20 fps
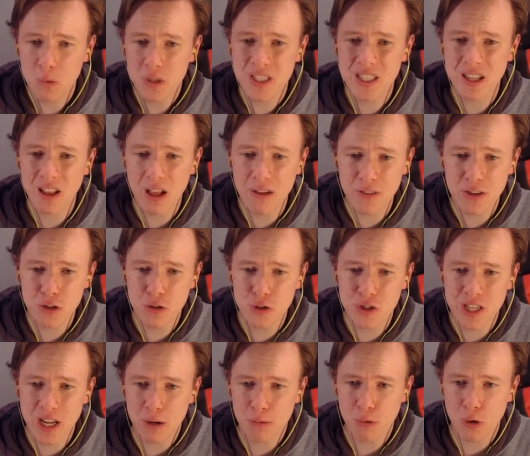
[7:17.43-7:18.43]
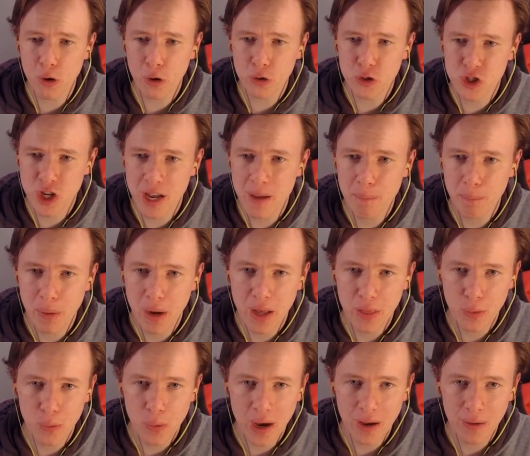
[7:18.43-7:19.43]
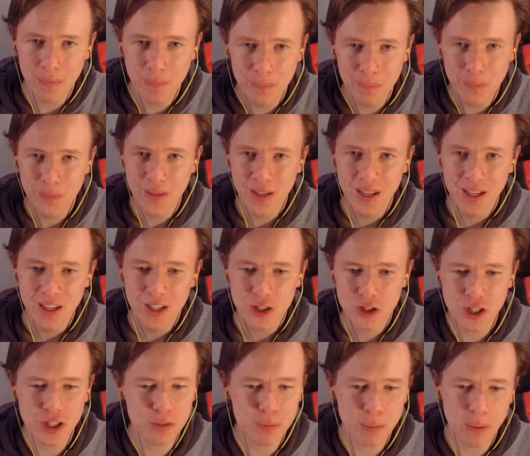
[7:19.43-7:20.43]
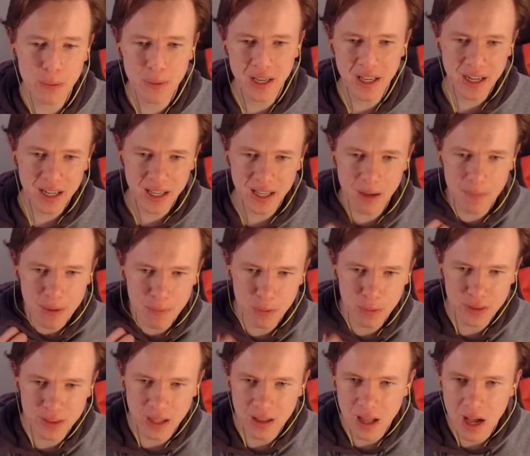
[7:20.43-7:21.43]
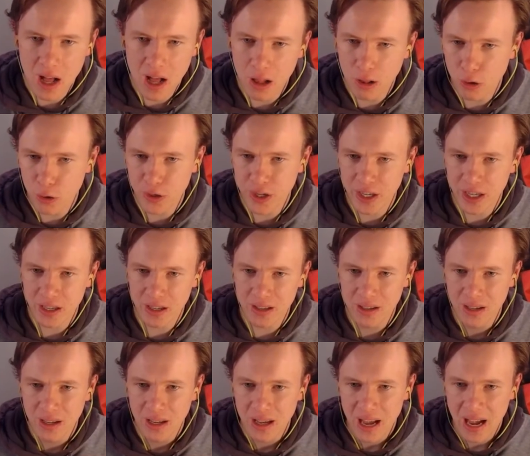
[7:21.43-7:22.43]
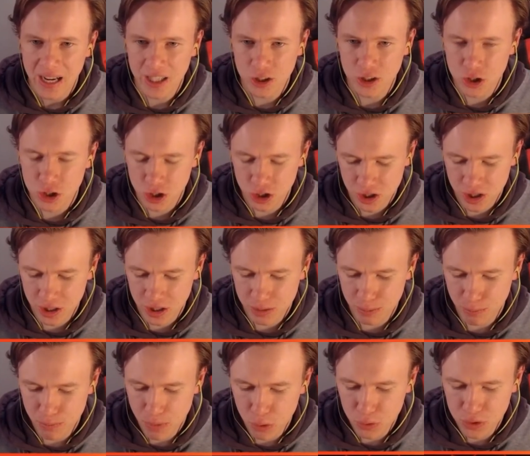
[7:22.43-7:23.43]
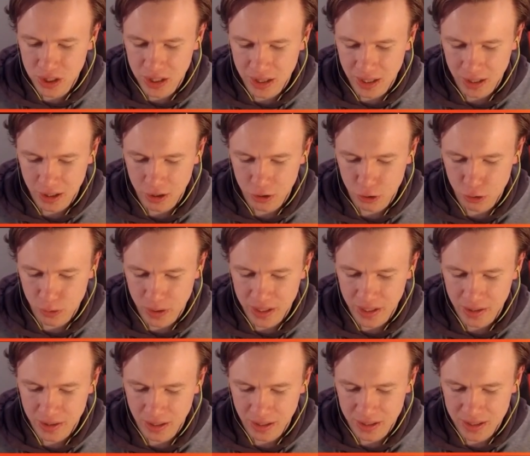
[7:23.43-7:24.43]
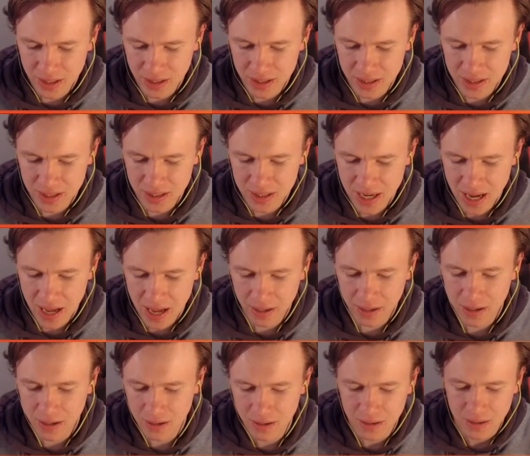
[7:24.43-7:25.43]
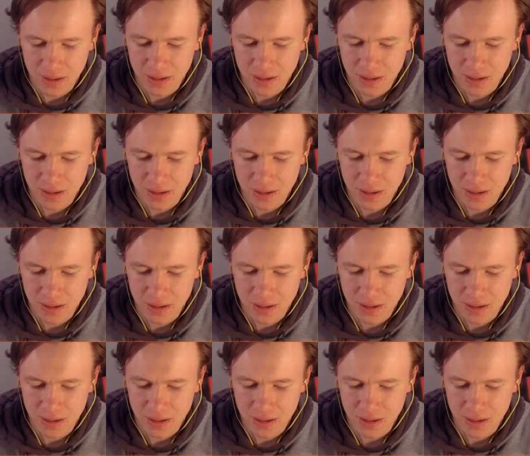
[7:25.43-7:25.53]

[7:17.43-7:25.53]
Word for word: We still haven't used our Royal Champ, by the way. She's probably going to come in with the Lalo here. And it's just this multi that can do anything to this attack.